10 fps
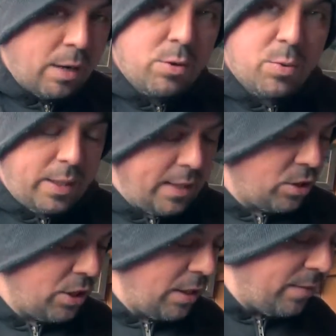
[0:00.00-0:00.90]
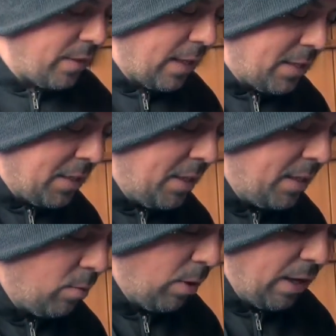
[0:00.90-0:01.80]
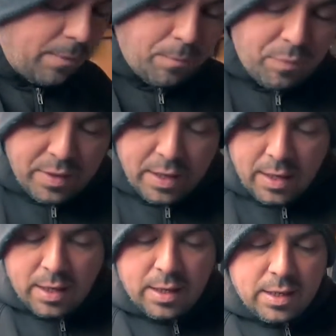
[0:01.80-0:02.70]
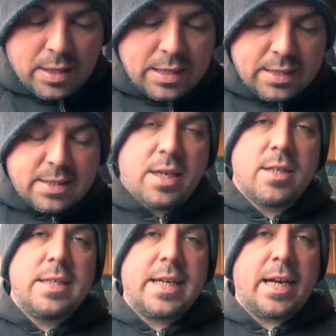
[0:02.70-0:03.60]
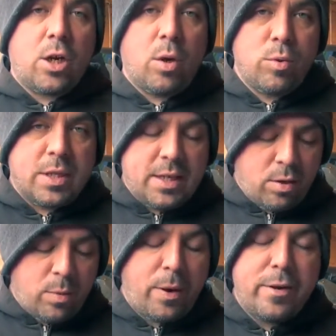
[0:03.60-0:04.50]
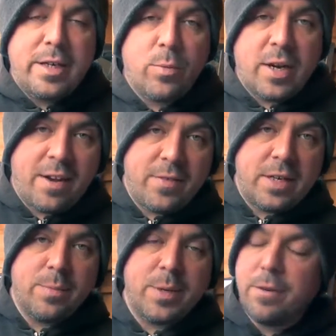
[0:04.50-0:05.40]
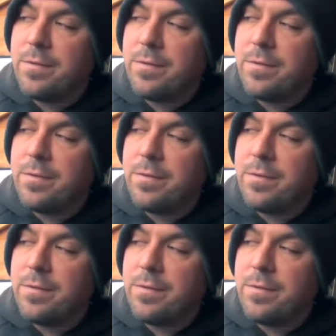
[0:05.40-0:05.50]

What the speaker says: how do we achieve that? Well, it's starting to get colder now. Apparently we're having a bit